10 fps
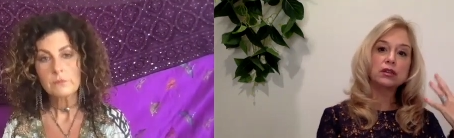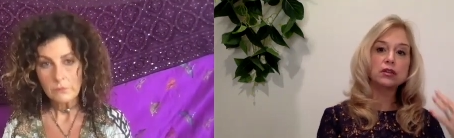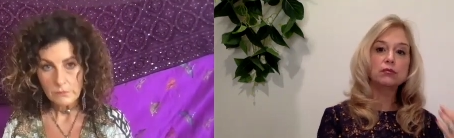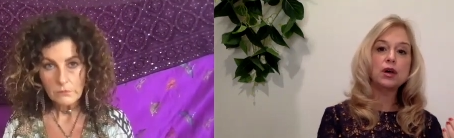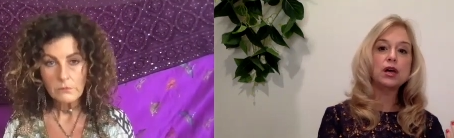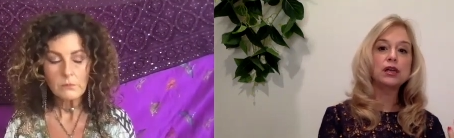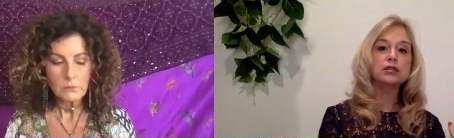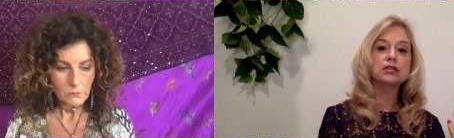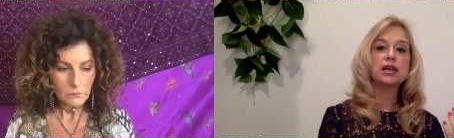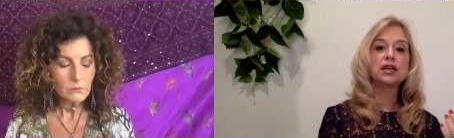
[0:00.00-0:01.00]
Speaker 1: in their
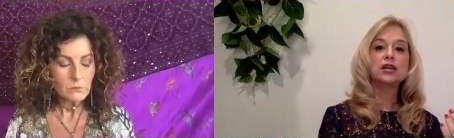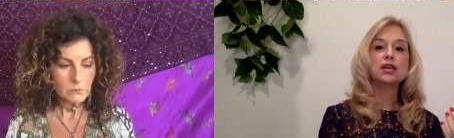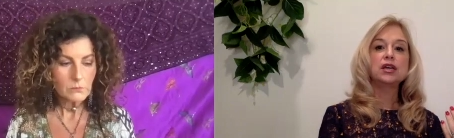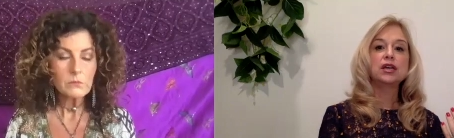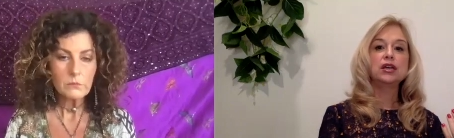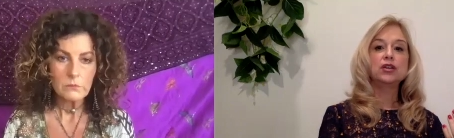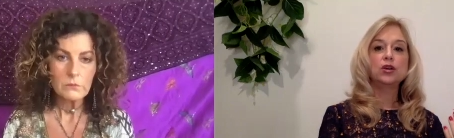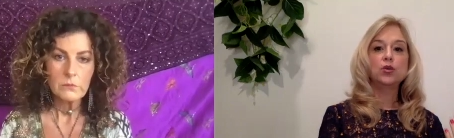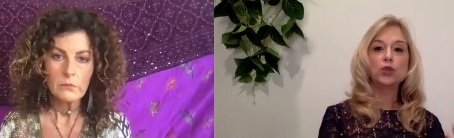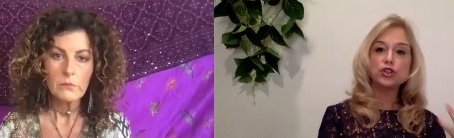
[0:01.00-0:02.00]
minds that, you
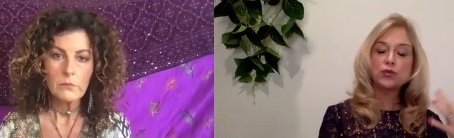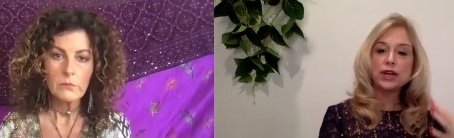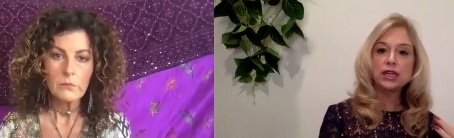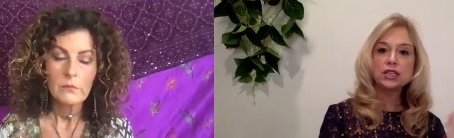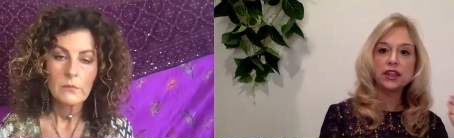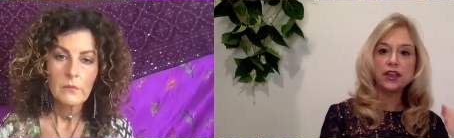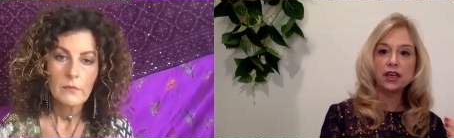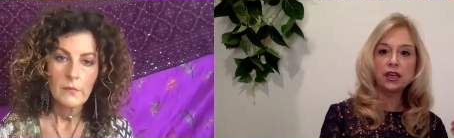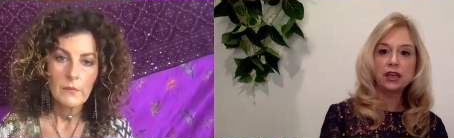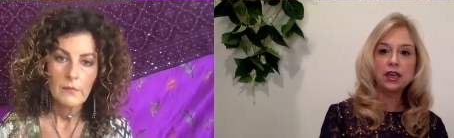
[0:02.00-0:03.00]
know, we're trained to
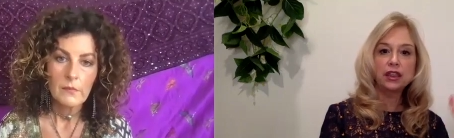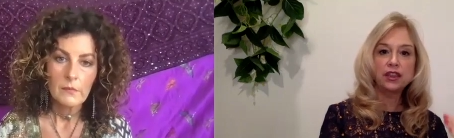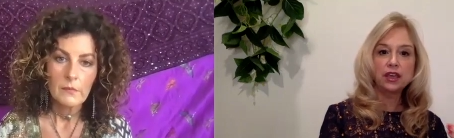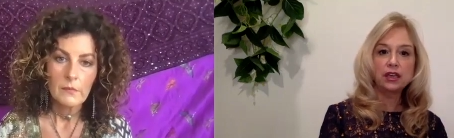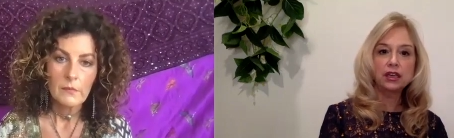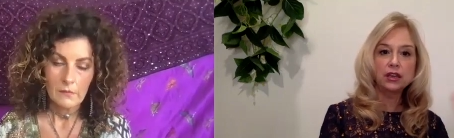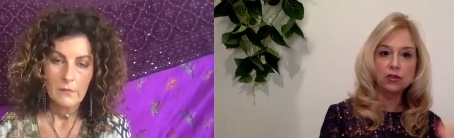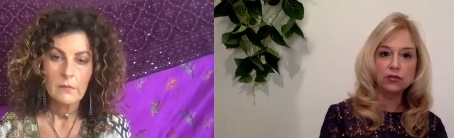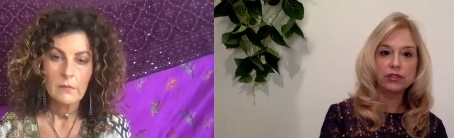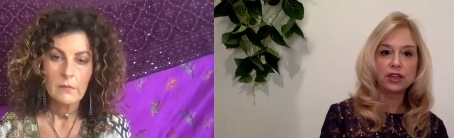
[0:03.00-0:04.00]
think and think and
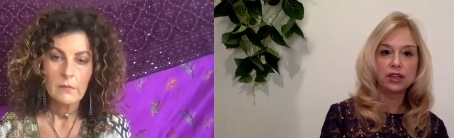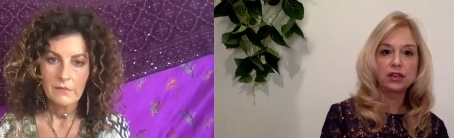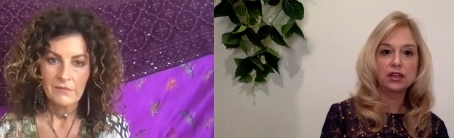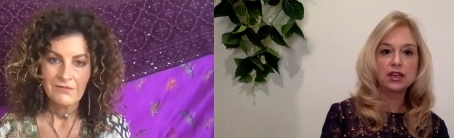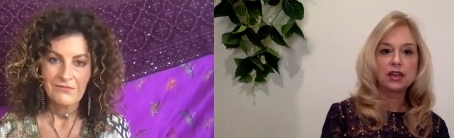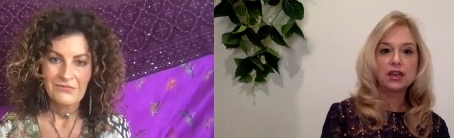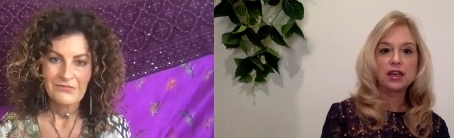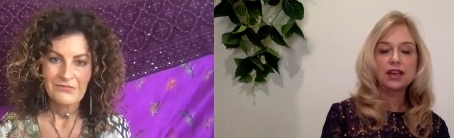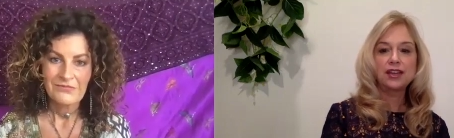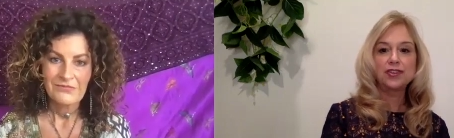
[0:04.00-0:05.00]
overthink.
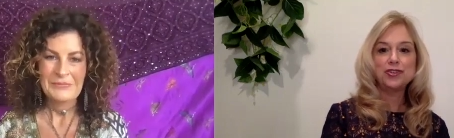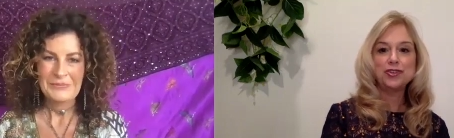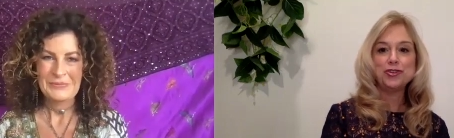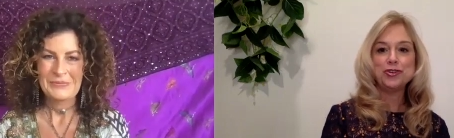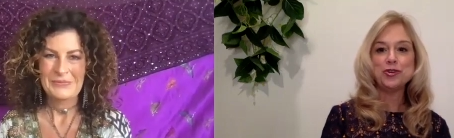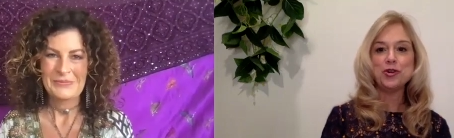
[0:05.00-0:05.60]
And, you know,